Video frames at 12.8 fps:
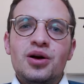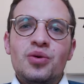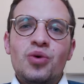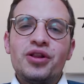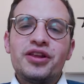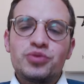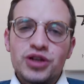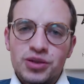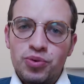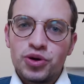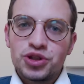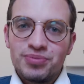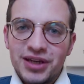Well, this week's
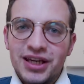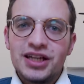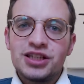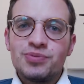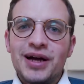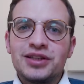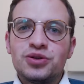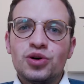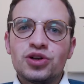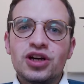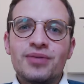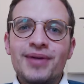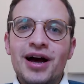portion begins by
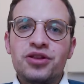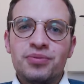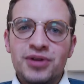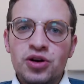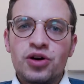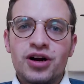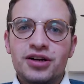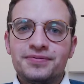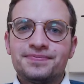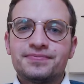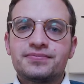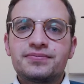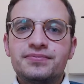talking about the menorah,
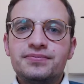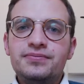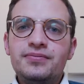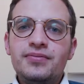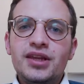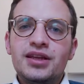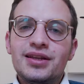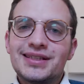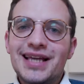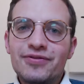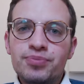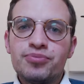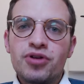the
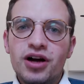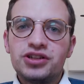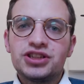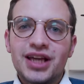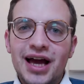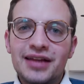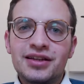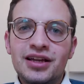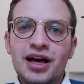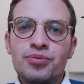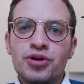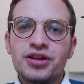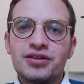7-branched
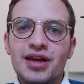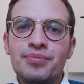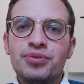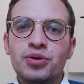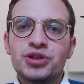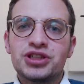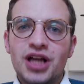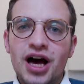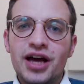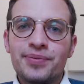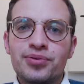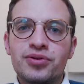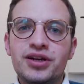candelabra in the temple which the
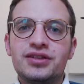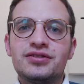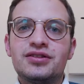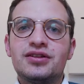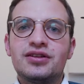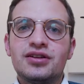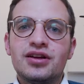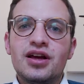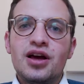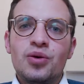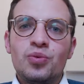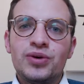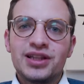high priest
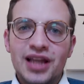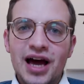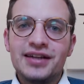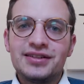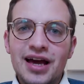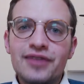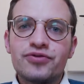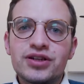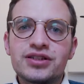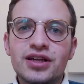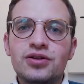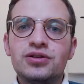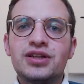would light every
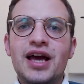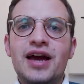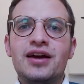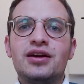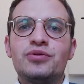single day.